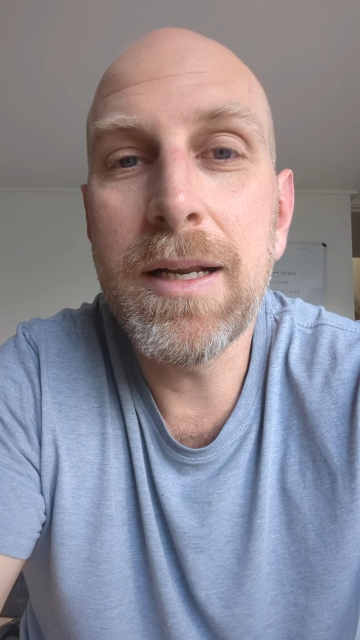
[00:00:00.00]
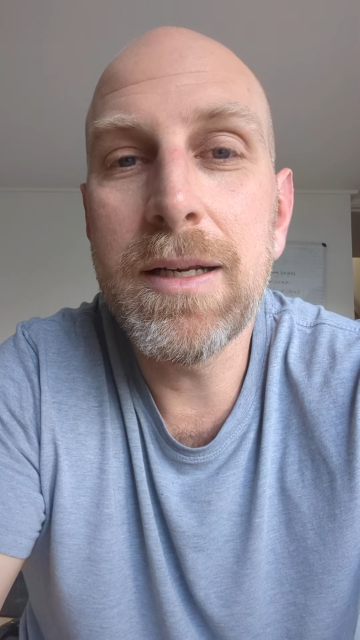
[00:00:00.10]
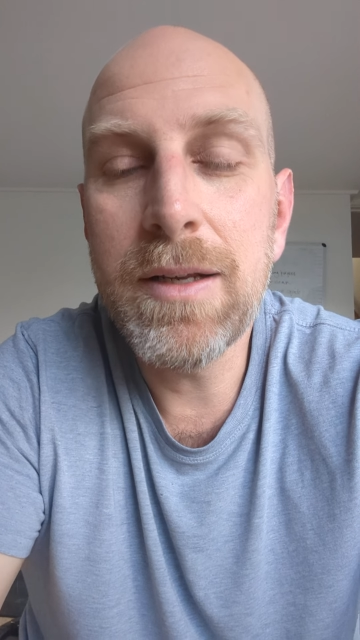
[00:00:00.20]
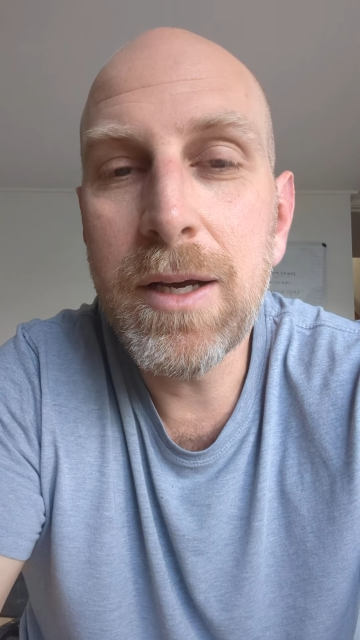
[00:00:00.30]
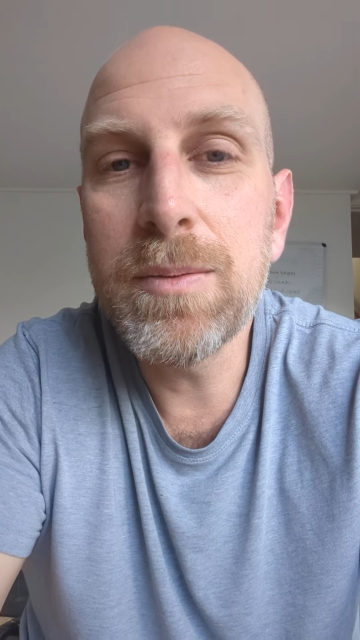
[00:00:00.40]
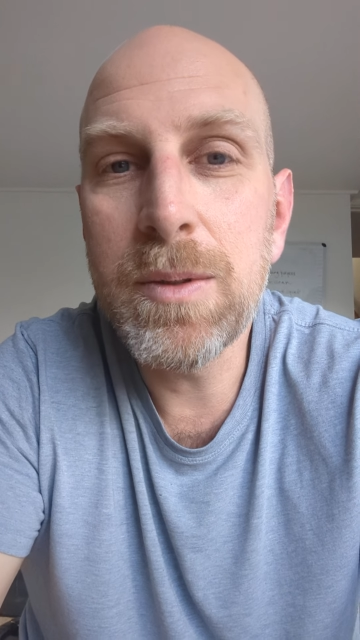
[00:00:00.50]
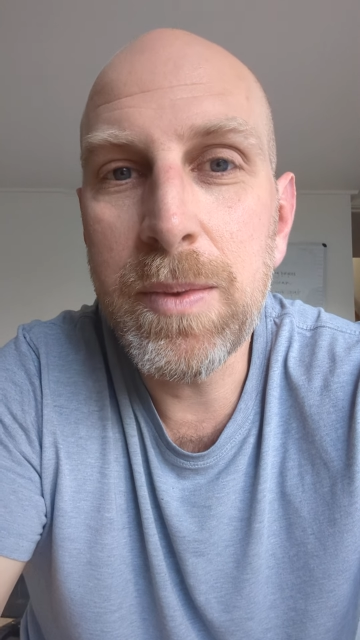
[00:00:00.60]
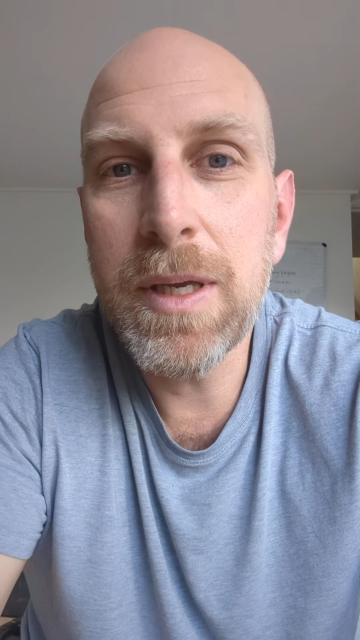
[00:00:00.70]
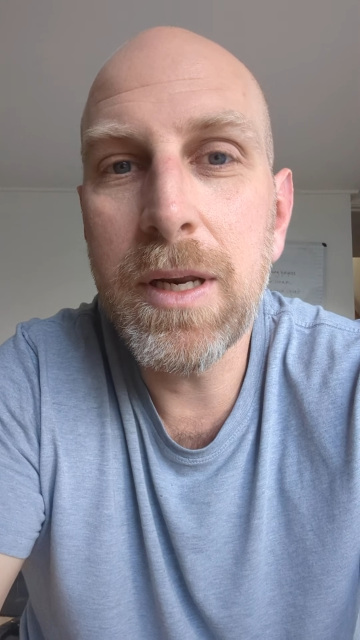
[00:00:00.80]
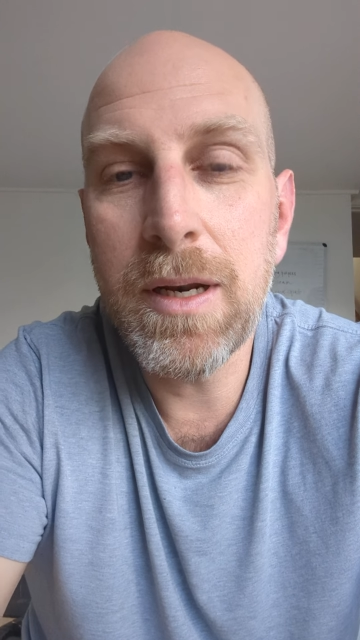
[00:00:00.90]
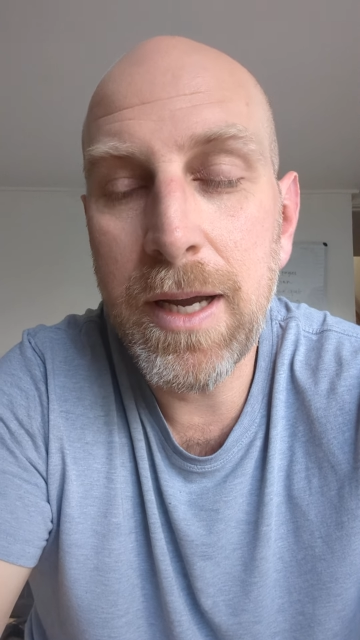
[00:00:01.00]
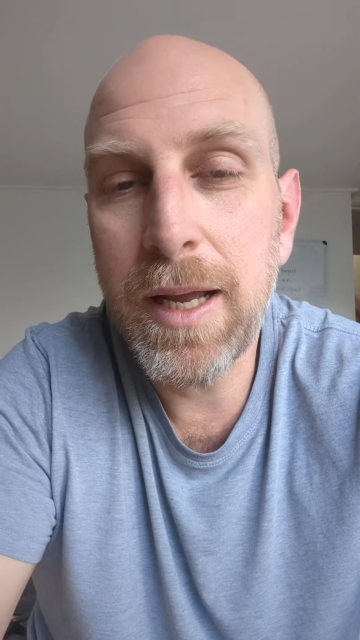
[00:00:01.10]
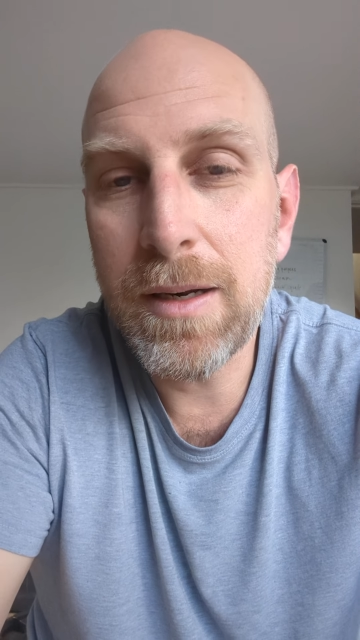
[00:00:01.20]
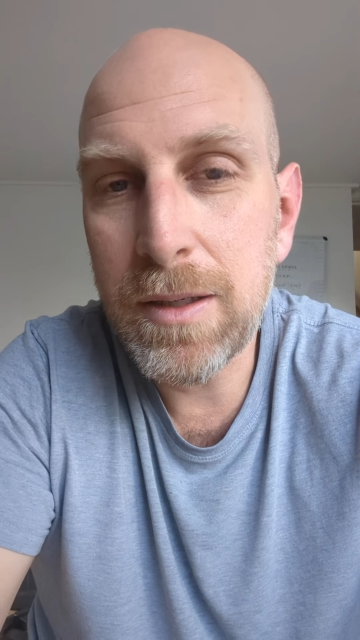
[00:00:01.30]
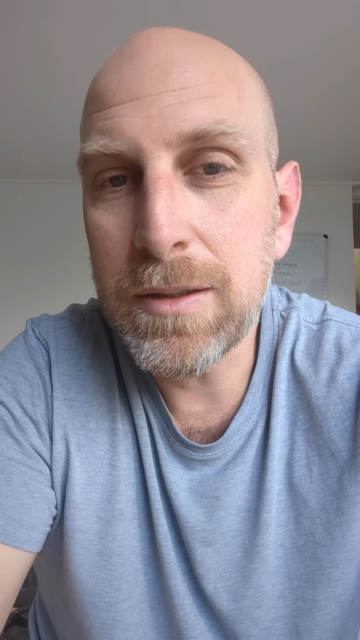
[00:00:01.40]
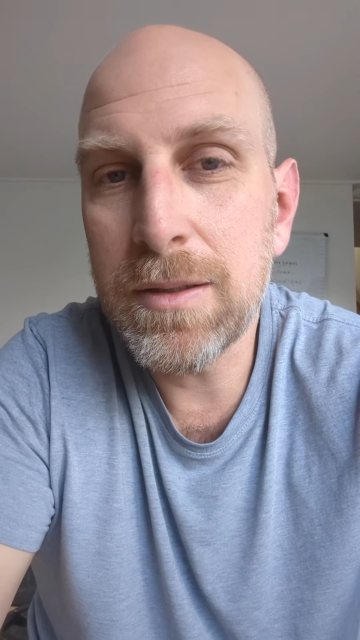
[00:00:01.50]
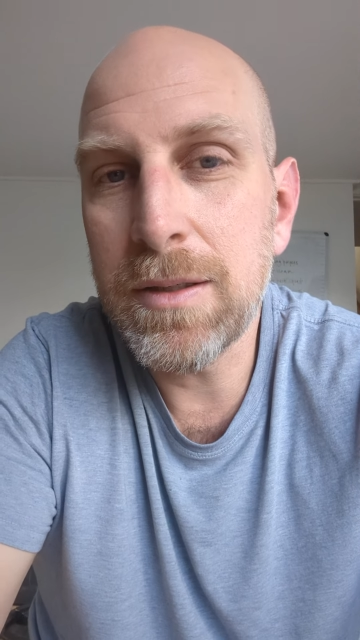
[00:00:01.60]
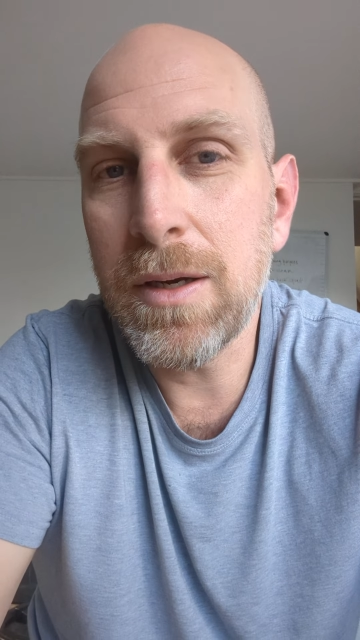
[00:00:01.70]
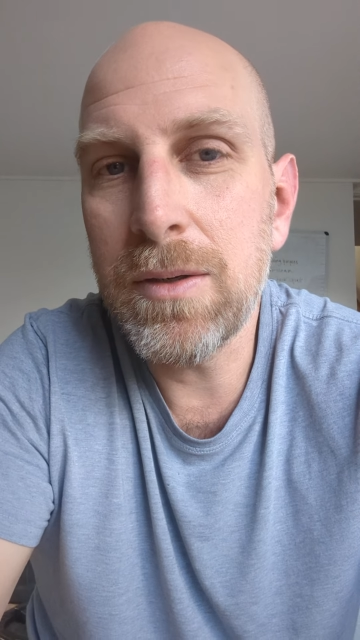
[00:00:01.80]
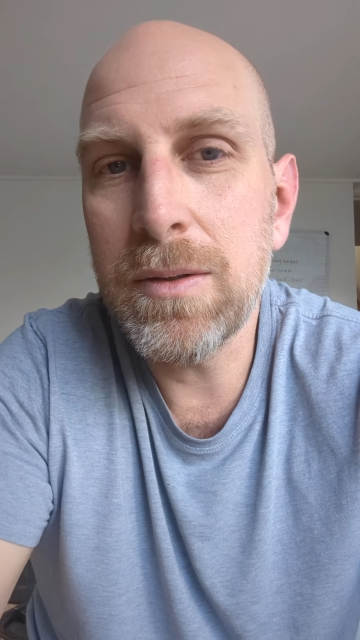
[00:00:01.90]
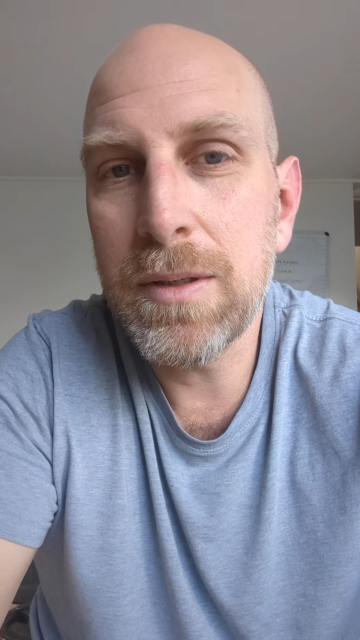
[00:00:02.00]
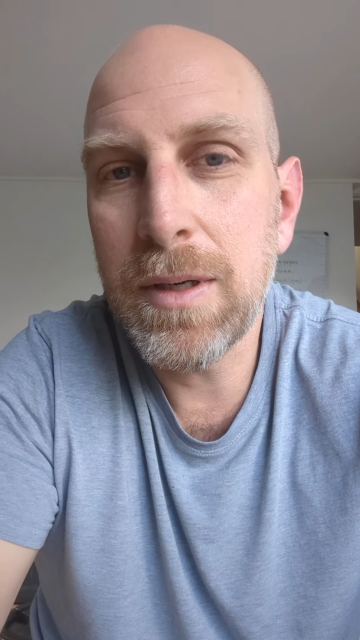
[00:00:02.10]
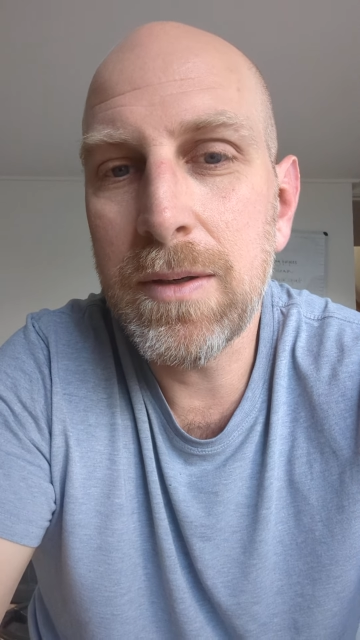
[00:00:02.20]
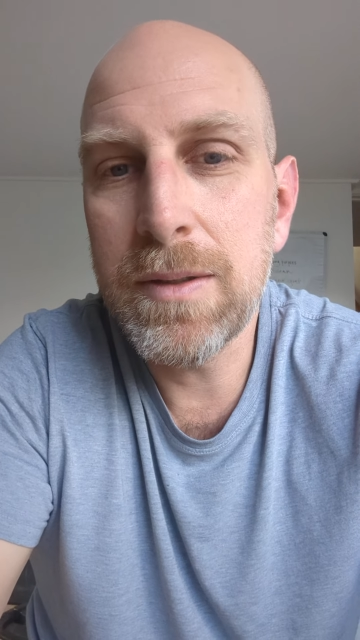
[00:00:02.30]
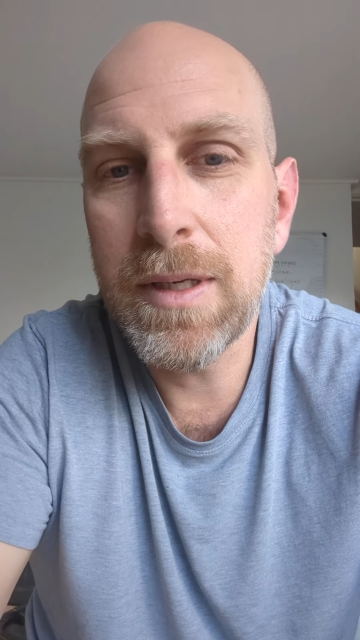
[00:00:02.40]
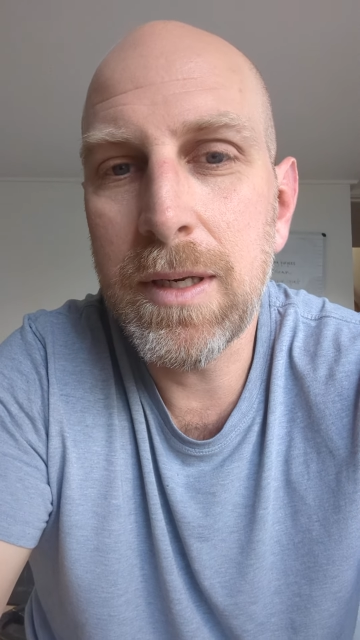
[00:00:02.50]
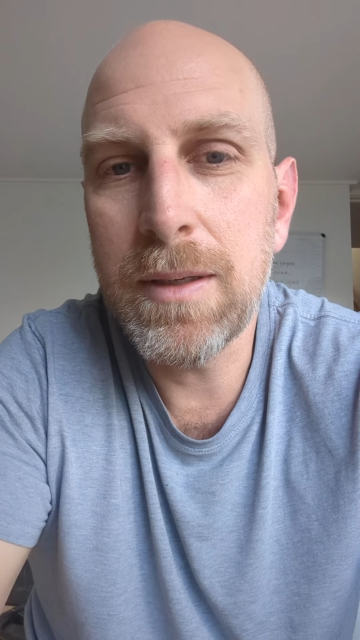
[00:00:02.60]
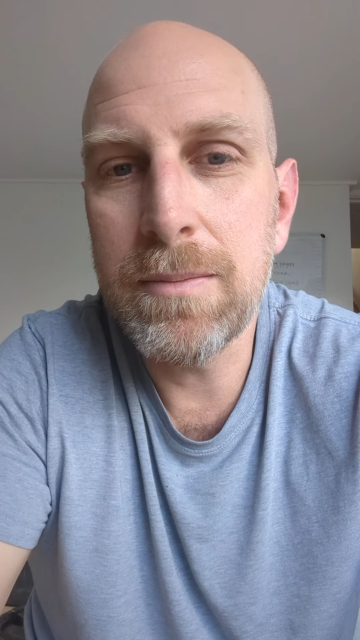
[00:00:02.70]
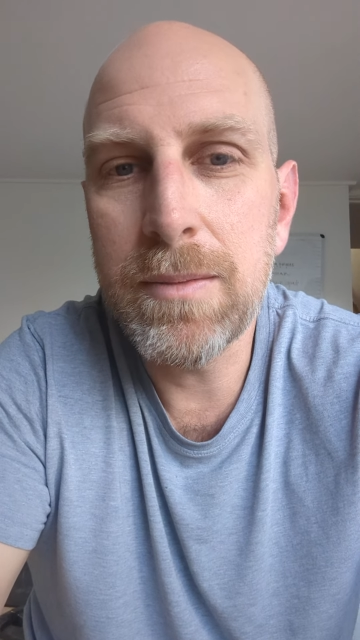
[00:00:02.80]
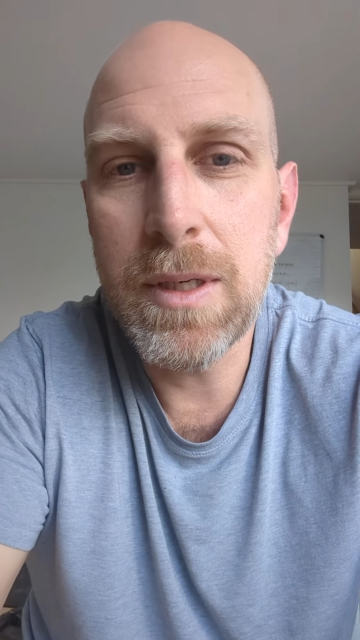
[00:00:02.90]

and it helped a bit and I had lots of salt so I was eating